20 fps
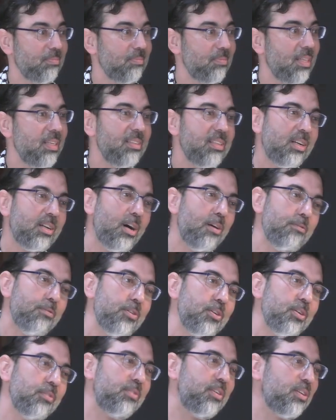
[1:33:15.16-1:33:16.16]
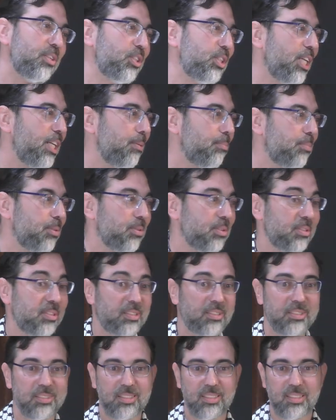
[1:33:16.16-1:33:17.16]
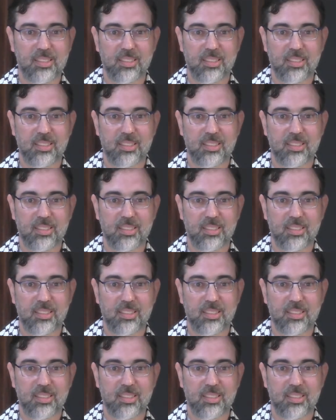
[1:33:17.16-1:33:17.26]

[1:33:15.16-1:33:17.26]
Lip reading: in the comfort of their chambers